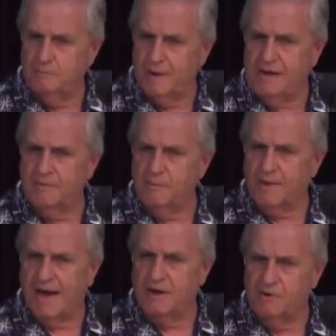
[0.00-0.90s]
Many of them
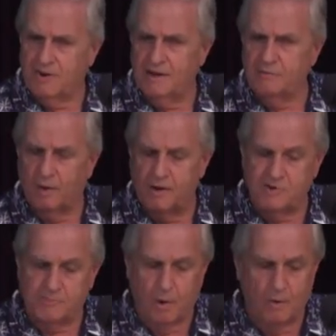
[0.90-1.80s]
can't identify the
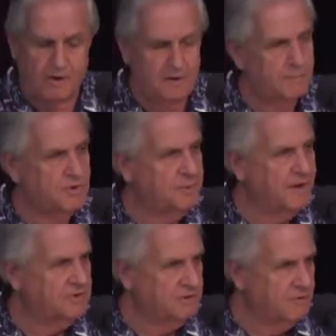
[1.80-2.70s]
Spirit in them as
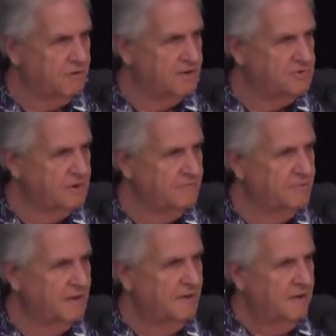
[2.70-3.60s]
being salvation.
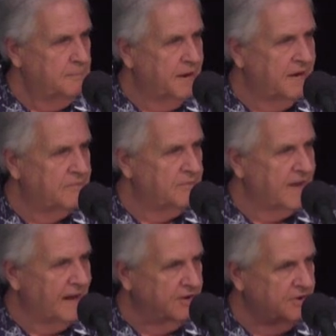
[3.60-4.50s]
Many of them
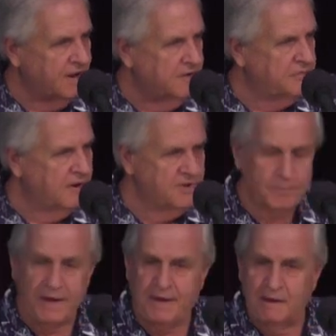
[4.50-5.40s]
can't identify
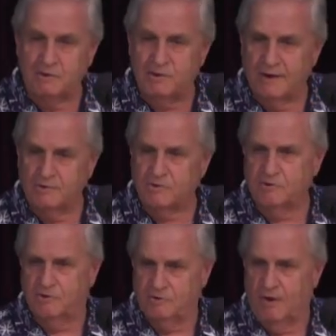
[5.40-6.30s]
speaking in tongues
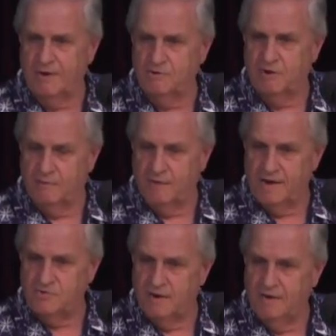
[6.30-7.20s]
as a sign of
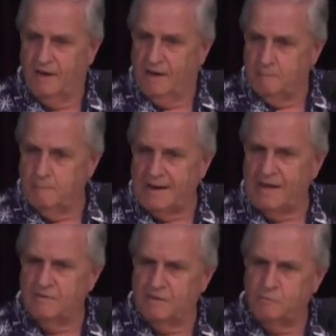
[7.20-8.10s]
salvation. Many
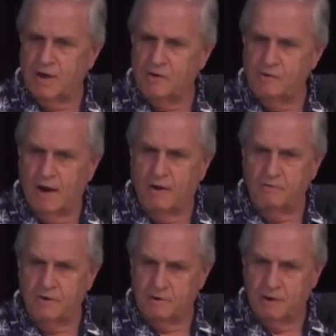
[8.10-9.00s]
of them don't know
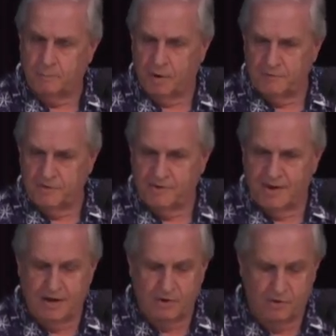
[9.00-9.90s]
that prophecy
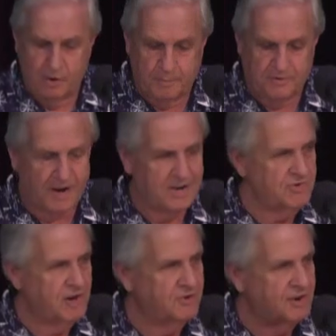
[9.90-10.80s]
and
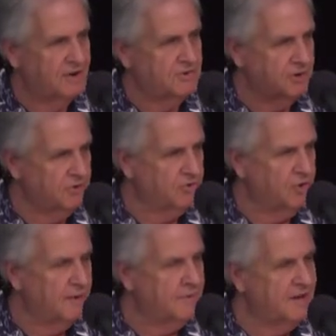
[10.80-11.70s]
interpretation in tongues at the
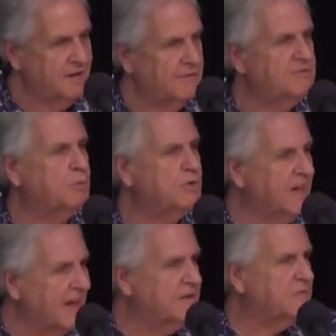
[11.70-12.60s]
time of the gifts was
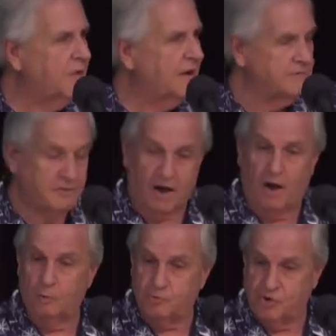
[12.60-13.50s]
edifying for the
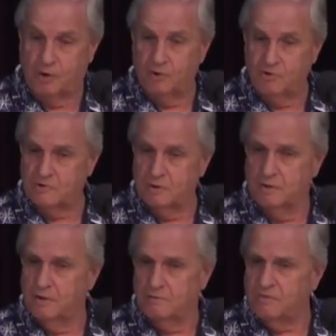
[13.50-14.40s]
whole church.
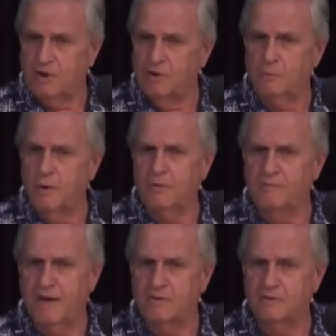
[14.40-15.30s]
They're not aware of
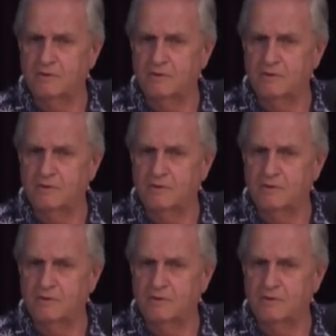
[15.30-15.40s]
that.